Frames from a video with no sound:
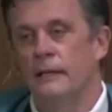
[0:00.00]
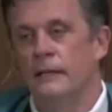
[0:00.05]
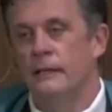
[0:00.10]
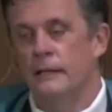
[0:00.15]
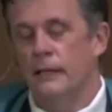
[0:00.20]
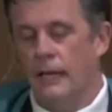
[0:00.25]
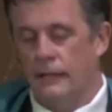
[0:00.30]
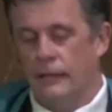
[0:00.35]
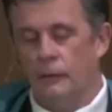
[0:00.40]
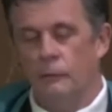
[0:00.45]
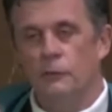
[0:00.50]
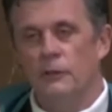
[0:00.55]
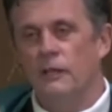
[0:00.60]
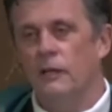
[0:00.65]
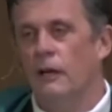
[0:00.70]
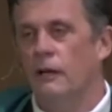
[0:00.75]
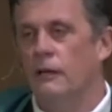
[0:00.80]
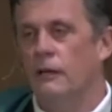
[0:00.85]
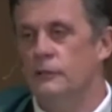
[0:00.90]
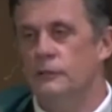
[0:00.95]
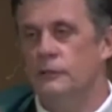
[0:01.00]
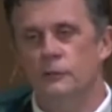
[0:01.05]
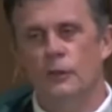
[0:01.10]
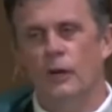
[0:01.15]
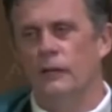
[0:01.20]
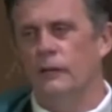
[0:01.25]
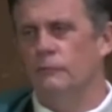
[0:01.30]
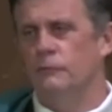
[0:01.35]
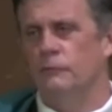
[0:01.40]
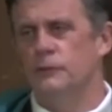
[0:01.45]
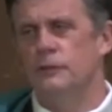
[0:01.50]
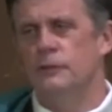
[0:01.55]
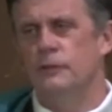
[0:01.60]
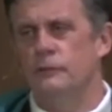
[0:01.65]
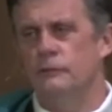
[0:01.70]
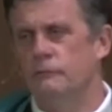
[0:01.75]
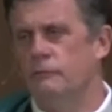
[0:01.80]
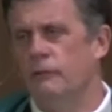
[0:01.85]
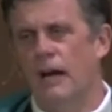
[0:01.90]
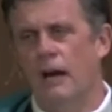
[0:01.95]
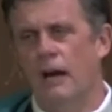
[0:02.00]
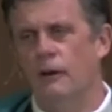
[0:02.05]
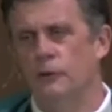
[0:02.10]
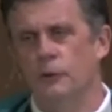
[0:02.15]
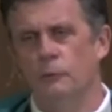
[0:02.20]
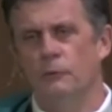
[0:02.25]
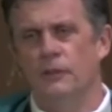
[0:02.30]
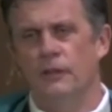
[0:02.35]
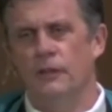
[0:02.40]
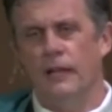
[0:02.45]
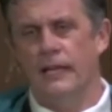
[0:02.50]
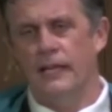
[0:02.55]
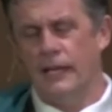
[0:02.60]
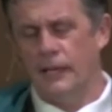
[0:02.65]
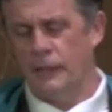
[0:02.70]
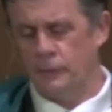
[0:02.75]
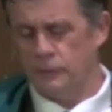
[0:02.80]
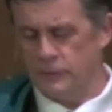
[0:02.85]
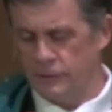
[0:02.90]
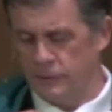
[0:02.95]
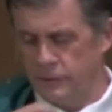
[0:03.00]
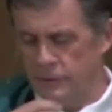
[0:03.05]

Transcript: And I would encourage none of us to argue with a lighthouse.